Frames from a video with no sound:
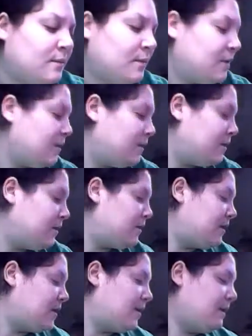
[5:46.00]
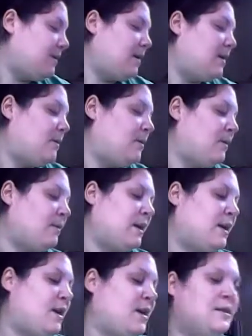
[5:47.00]
my, one of my cousin's
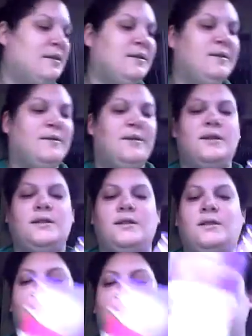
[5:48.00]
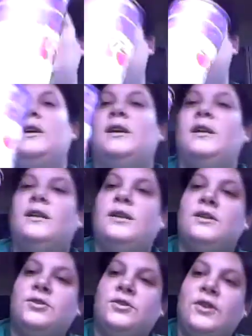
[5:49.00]
friends this giant Hello
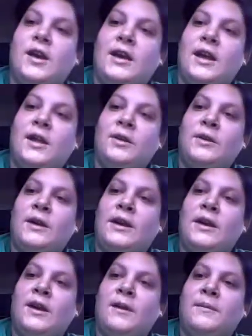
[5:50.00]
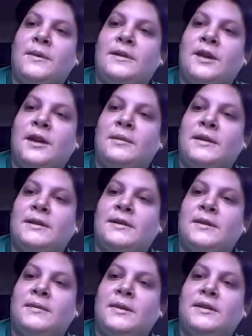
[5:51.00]
Kitty cup that's kind of messed up because of the
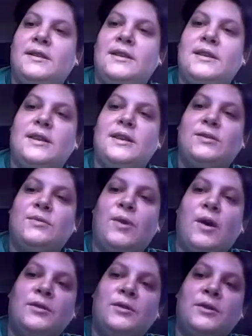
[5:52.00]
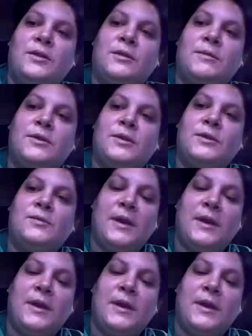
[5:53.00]
dishwasher, but she's winking.